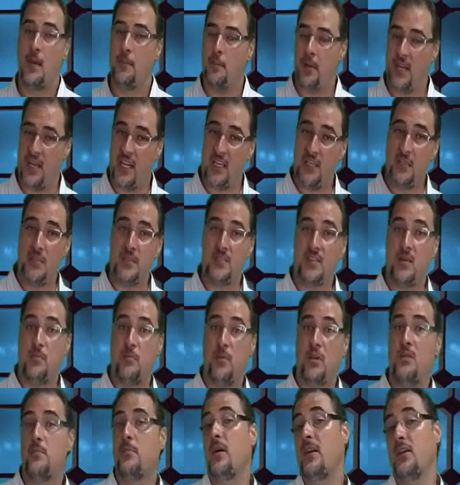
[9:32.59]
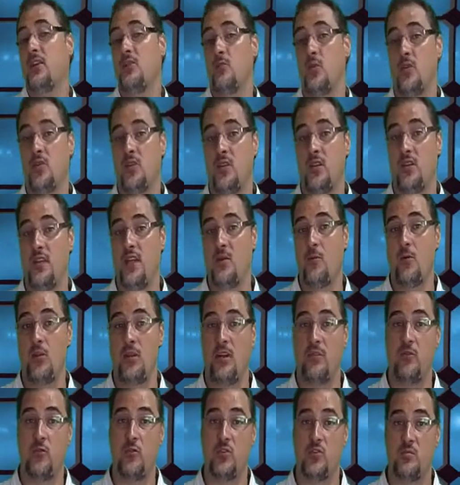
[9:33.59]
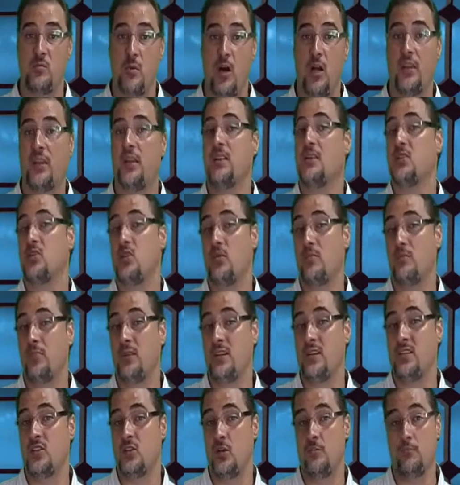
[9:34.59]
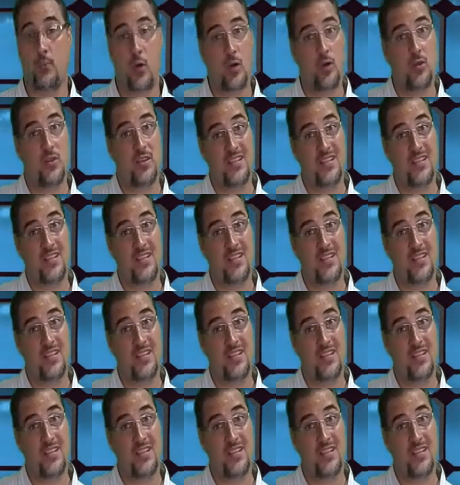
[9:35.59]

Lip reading: but hitting the submit button within there will of course mark that as completed on both